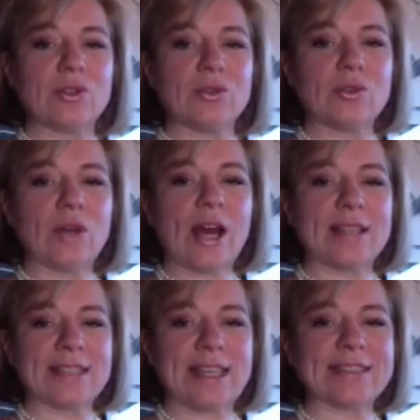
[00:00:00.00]
who has
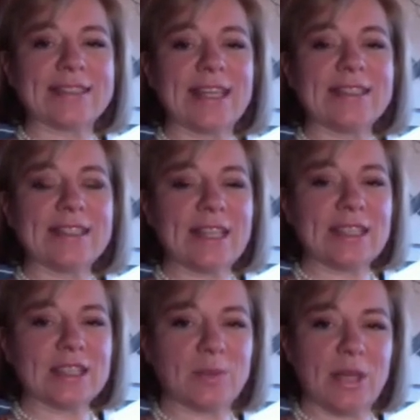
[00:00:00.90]
extended
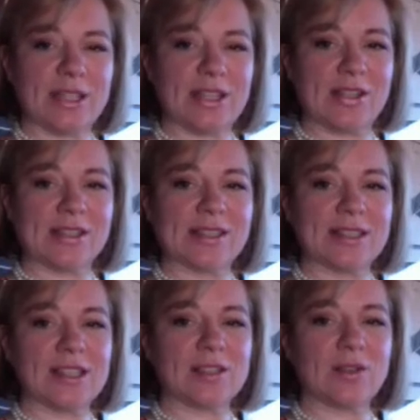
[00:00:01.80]
experience
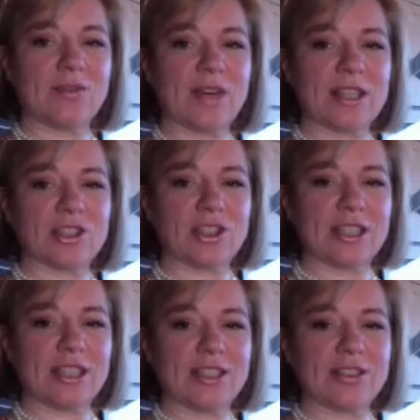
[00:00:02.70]
in the fashion
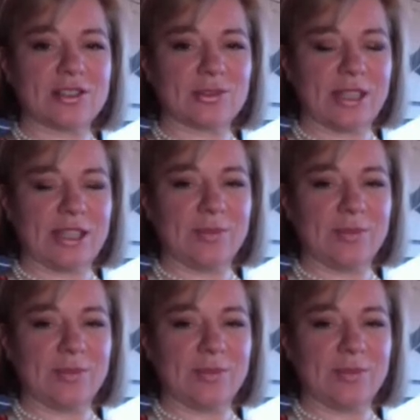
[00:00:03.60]
industry.